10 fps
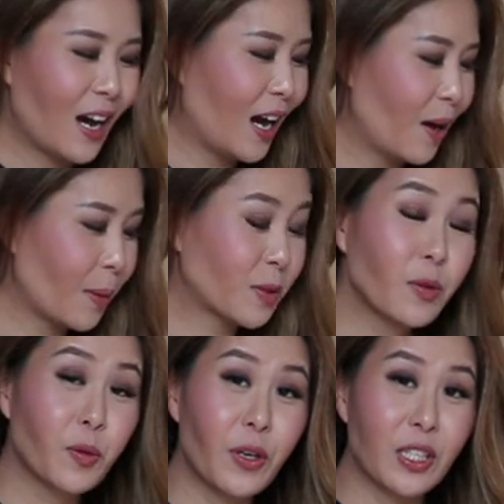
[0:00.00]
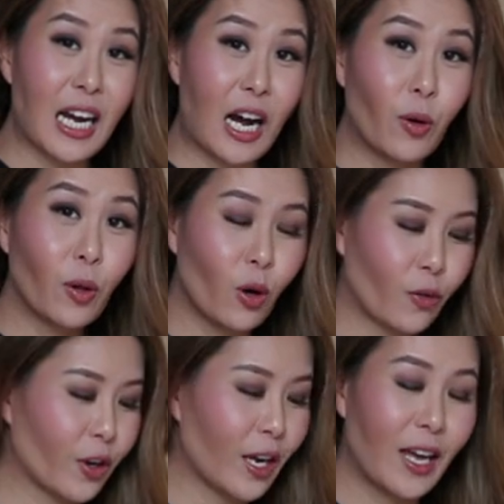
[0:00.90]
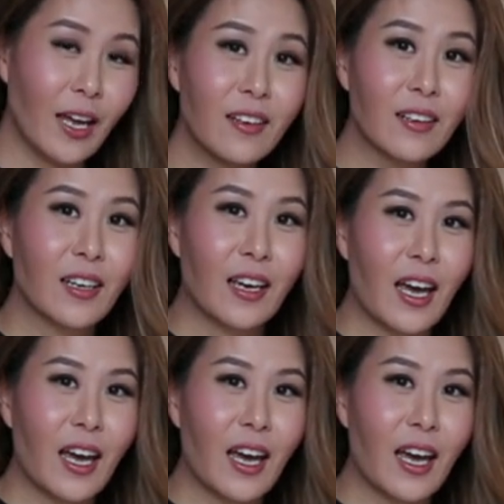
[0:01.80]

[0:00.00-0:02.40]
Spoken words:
I'm supposed to put a towel over her head